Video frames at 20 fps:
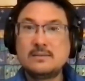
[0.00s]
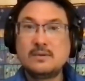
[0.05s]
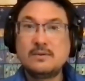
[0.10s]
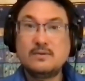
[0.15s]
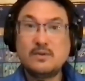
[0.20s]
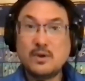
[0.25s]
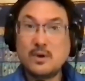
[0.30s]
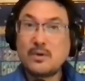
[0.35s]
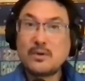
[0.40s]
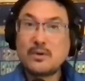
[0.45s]
We
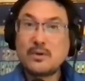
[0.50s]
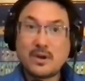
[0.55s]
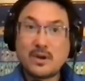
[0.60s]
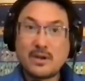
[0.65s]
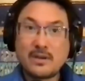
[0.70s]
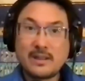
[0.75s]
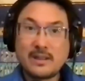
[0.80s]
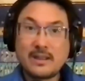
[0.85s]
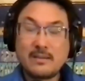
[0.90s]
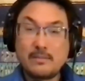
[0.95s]
have no other
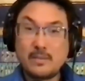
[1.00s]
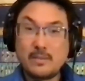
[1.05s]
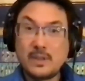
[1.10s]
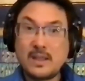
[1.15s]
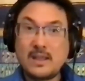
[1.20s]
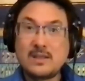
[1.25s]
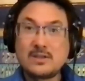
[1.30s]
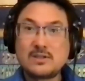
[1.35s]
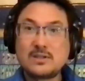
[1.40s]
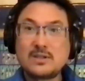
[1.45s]

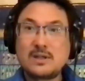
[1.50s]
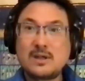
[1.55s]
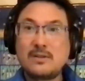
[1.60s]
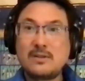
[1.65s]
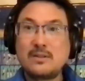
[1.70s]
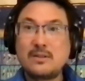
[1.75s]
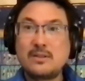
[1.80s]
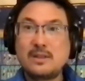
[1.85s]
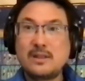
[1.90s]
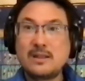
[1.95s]
obligation
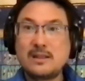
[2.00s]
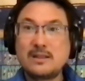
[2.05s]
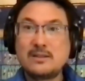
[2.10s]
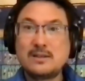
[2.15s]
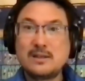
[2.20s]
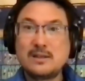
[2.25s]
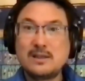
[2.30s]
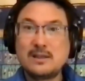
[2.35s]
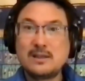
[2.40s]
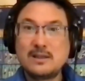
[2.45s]
other
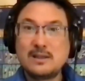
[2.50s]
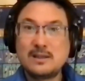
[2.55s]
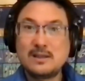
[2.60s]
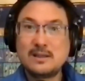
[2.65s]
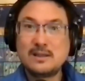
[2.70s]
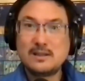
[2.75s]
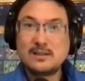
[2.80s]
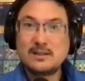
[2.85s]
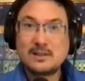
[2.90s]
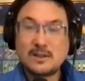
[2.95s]
than
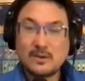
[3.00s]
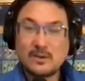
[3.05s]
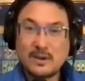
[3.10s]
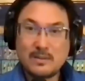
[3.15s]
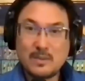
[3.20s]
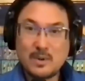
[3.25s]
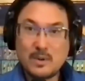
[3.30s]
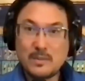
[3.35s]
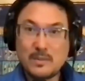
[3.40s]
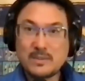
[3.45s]
to
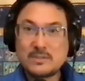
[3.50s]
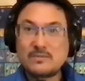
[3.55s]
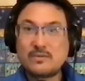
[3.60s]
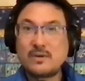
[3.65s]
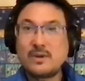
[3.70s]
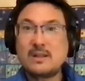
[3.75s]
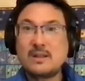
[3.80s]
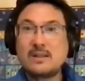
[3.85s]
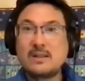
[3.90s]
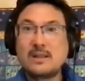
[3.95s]
create moments
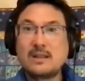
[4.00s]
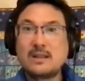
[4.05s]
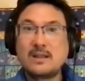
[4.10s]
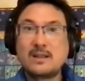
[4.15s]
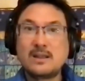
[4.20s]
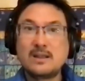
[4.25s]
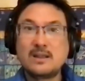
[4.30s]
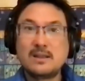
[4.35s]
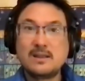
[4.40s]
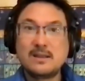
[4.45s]
for
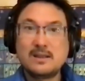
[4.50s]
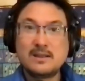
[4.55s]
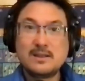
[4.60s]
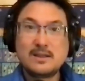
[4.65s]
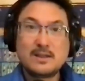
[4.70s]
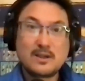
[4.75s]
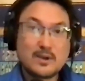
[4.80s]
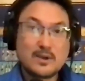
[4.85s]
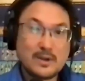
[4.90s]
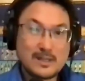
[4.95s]
healing,
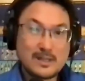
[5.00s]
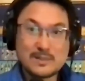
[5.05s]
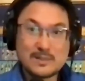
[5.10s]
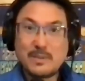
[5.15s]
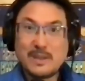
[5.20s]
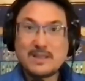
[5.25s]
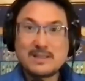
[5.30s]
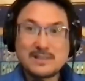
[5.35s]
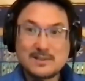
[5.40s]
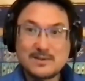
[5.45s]
create
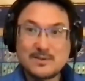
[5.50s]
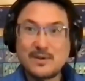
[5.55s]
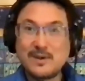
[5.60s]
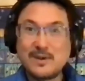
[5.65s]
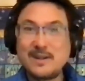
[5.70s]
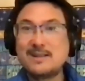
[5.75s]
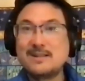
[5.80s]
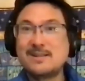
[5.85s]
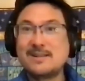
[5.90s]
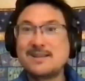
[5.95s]
spaces
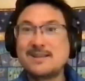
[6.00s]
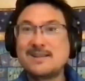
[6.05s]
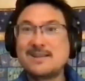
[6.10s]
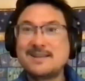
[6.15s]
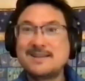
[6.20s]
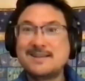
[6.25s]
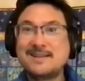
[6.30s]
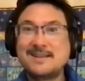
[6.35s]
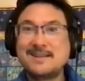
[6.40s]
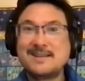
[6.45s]
for healing,
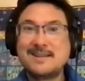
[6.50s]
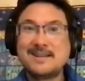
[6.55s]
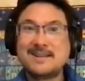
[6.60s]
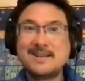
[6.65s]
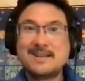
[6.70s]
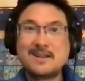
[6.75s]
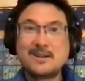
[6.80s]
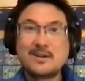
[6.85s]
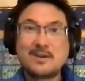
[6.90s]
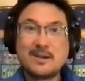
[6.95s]

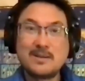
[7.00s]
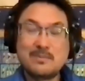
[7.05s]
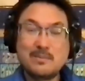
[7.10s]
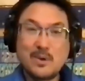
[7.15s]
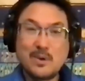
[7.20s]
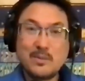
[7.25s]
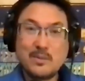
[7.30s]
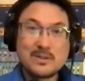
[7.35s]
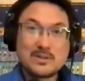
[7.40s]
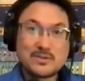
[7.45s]
create
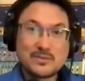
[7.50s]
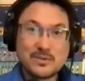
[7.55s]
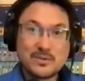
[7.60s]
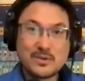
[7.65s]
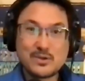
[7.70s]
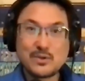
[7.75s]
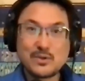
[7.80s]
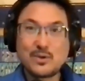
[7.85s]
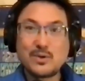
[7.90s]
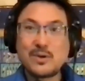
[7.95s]
moments
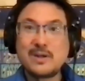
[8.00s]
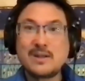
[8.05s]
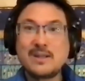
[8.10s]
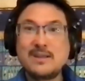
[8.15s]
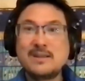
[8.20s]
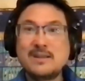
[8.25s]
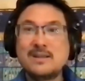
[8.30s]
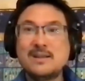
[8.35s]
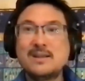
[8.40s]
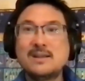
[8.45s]
for
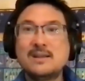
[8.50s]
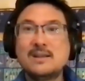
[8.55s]
joy.